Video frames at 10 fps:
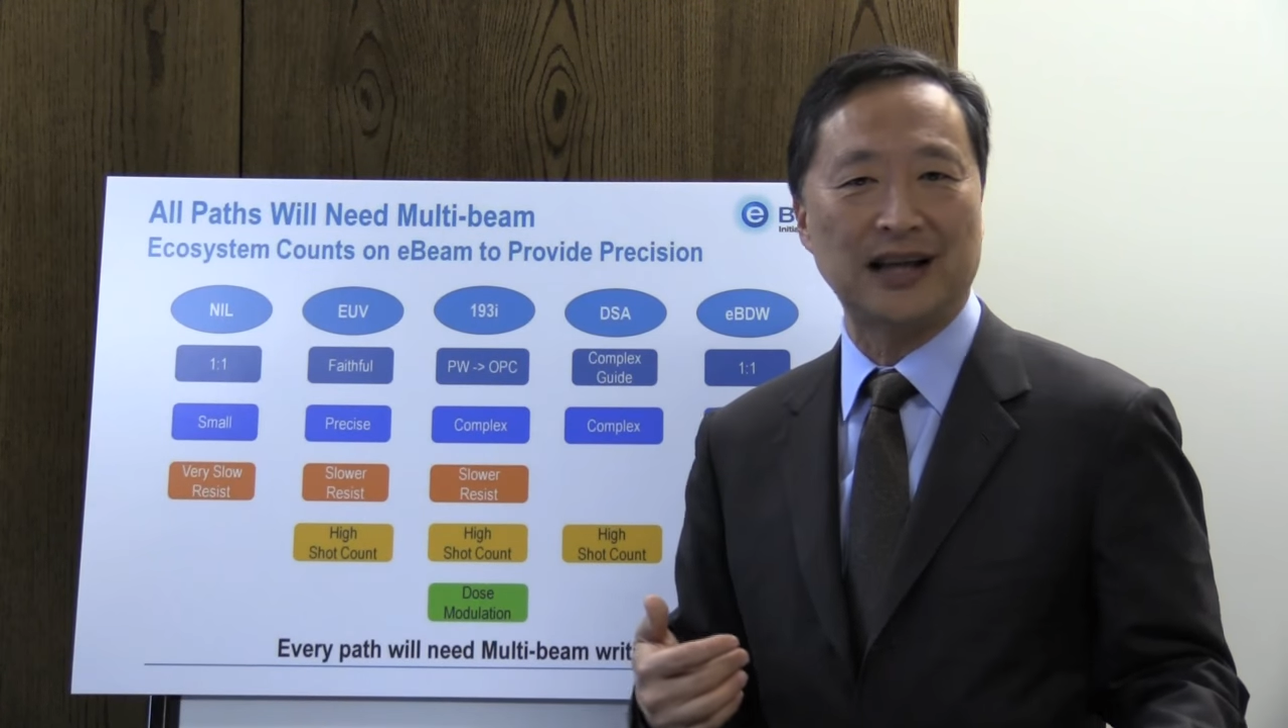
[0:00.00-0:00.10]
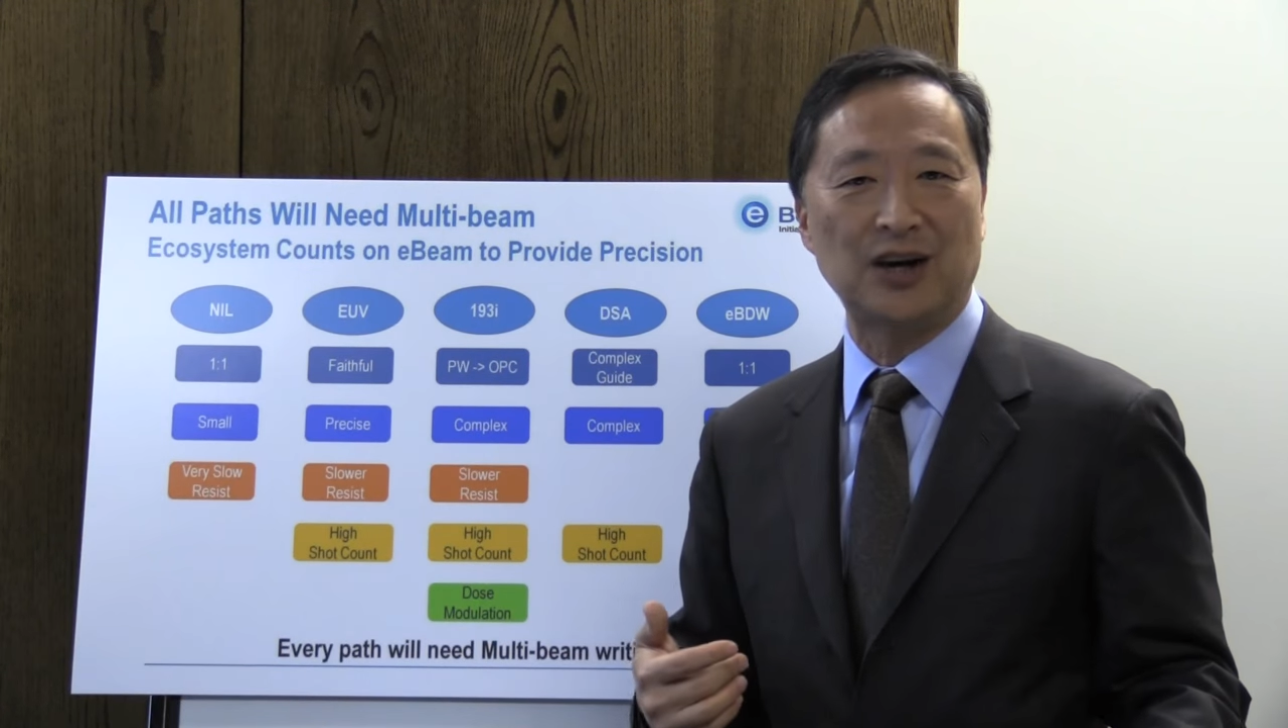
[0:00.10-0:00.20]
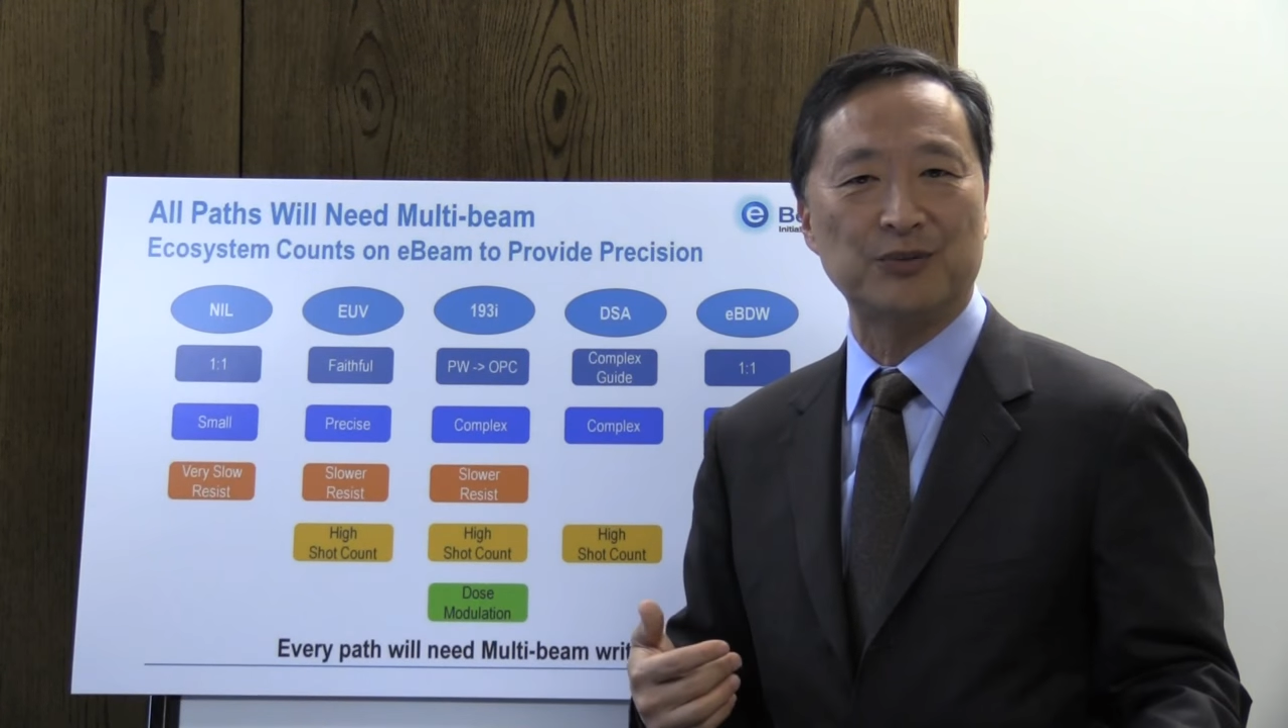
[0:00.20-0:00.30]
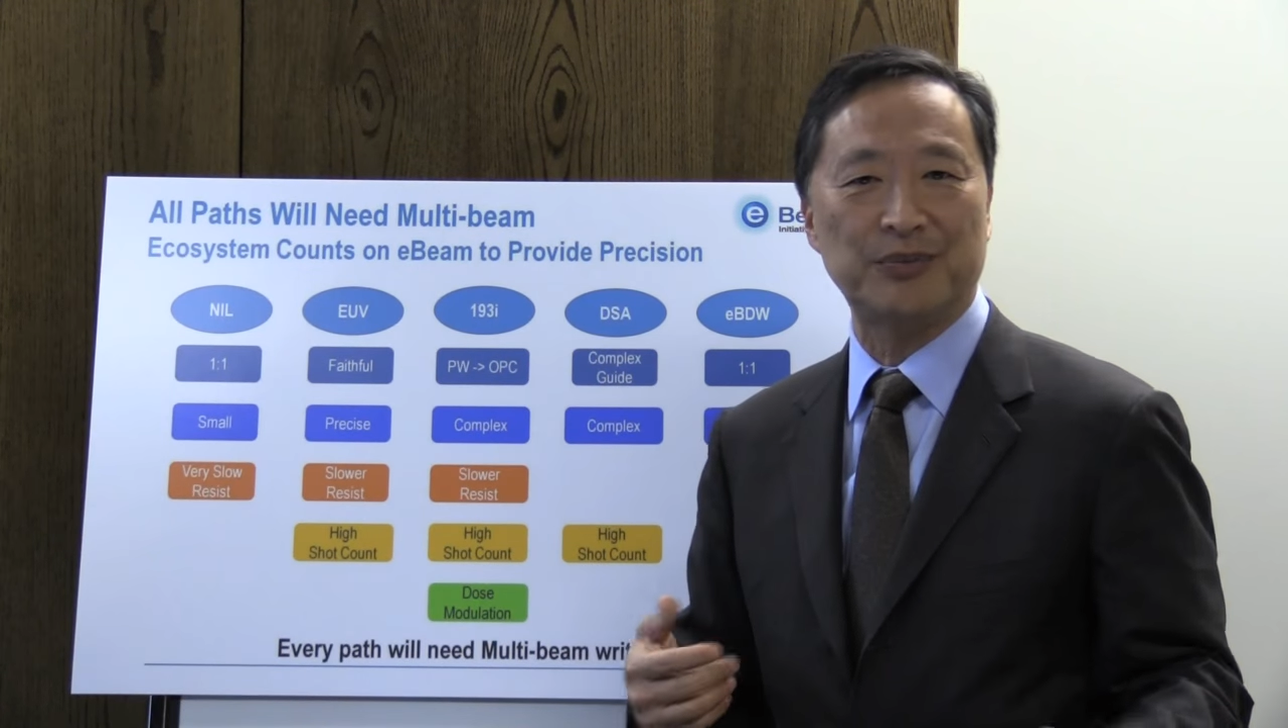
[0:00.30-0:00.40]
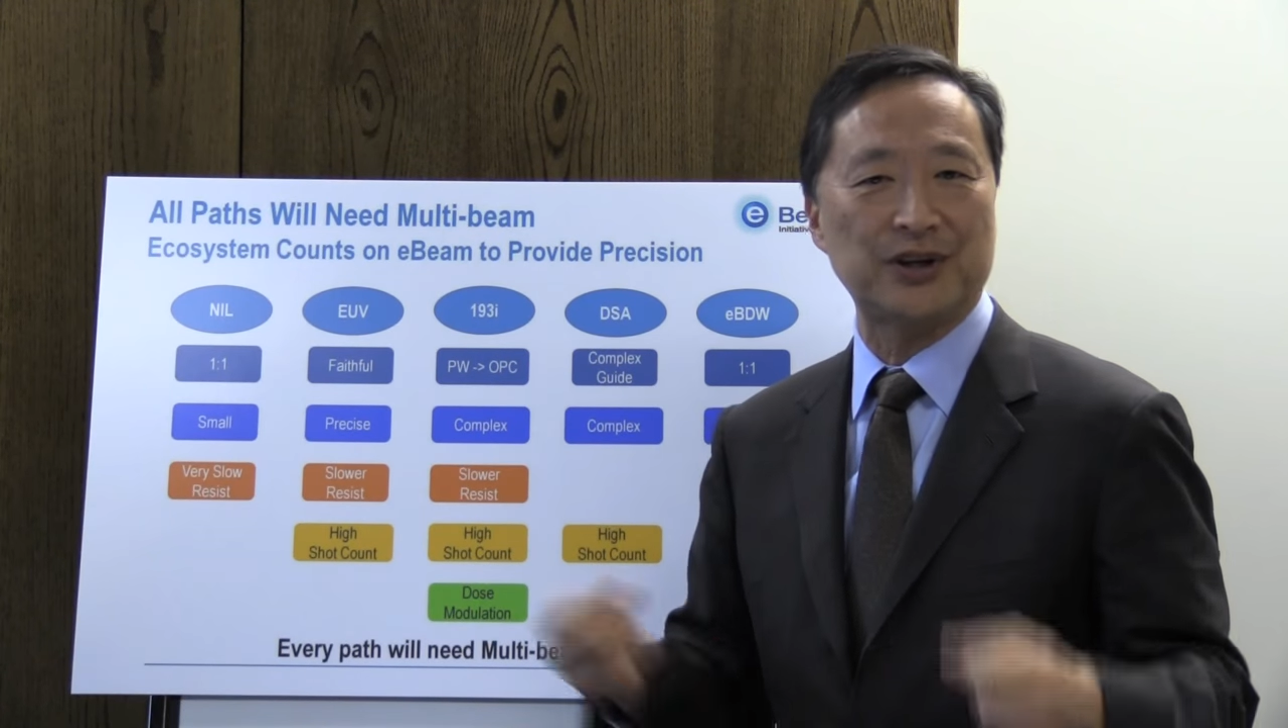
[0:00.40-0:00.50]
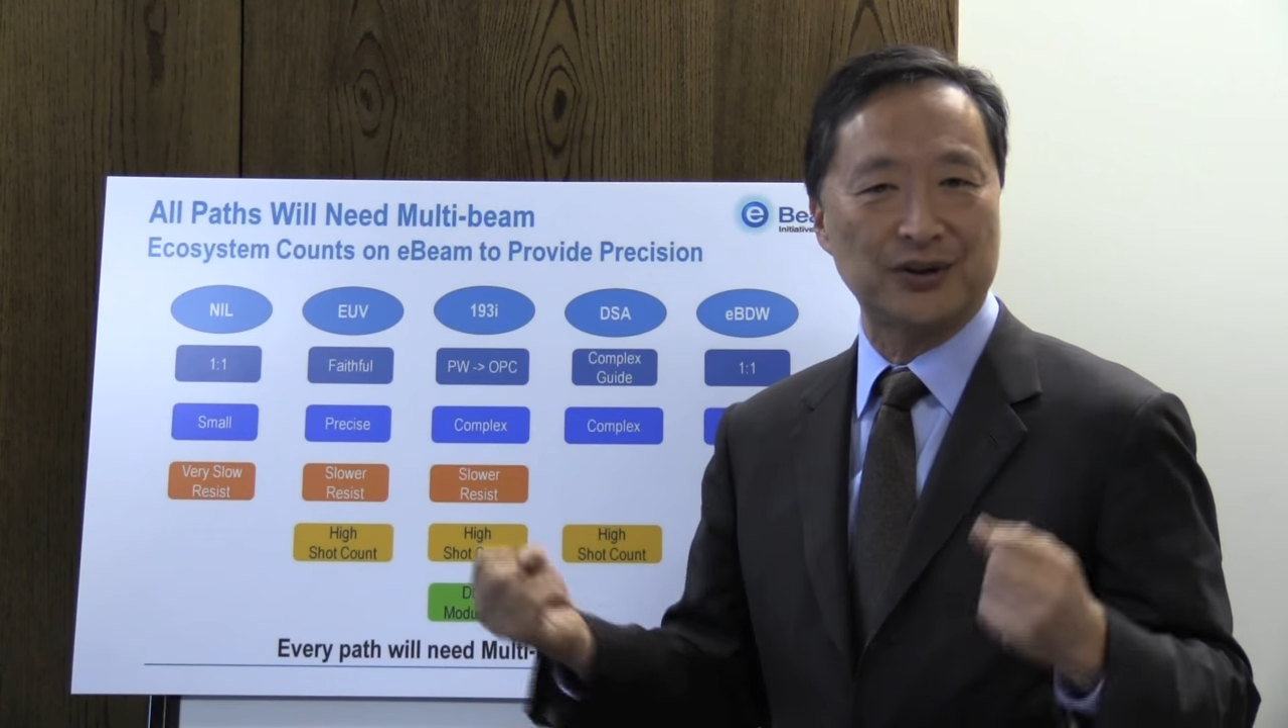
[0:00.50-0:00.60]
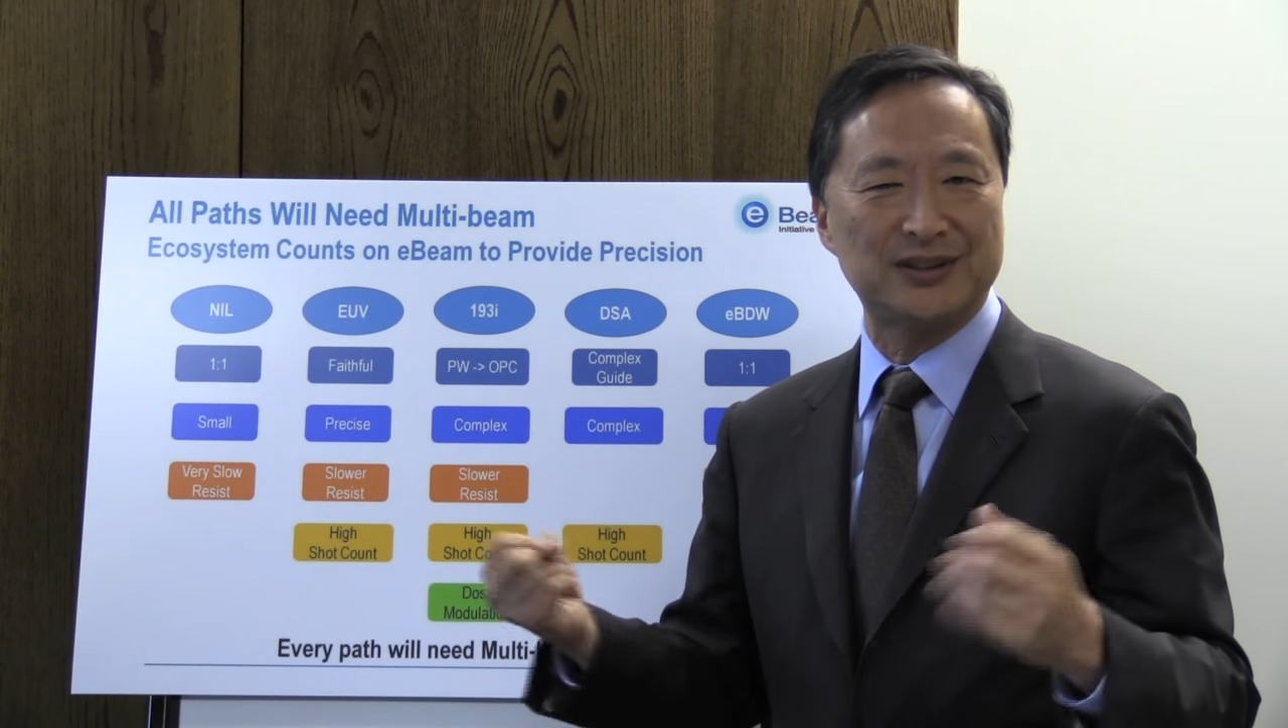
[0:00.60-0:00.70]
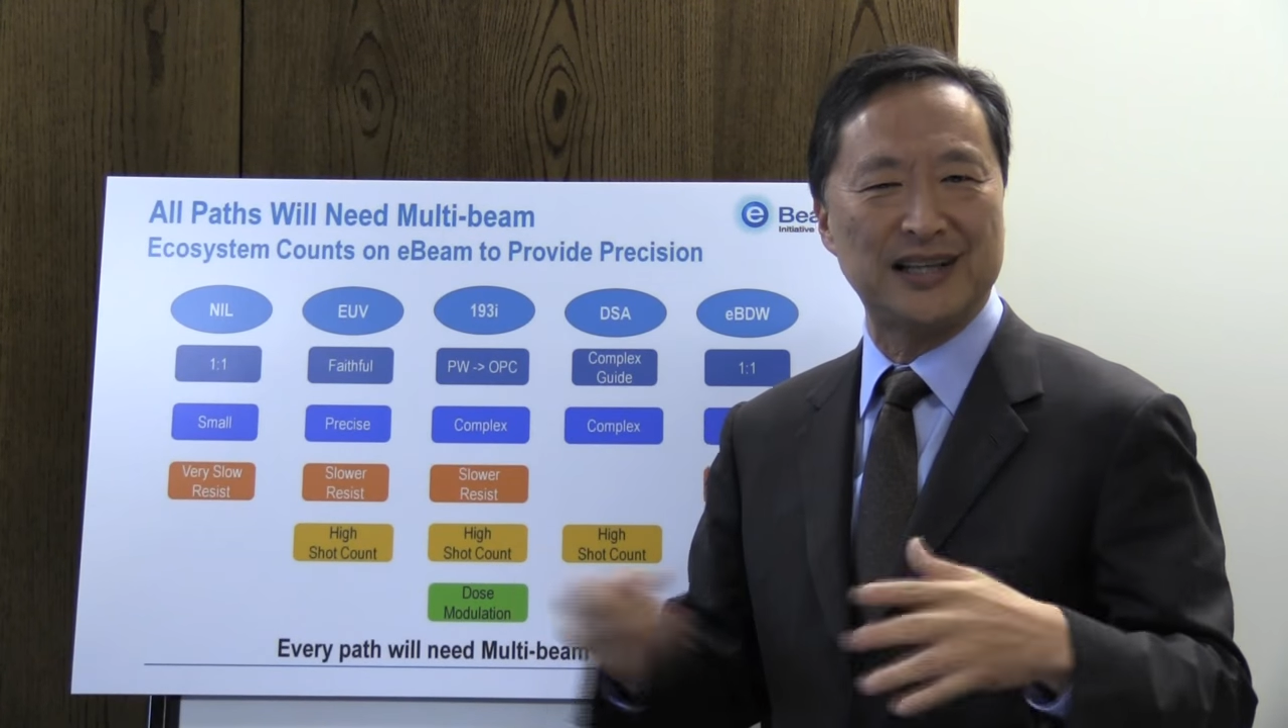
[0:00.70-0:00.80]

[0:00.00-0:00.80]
out because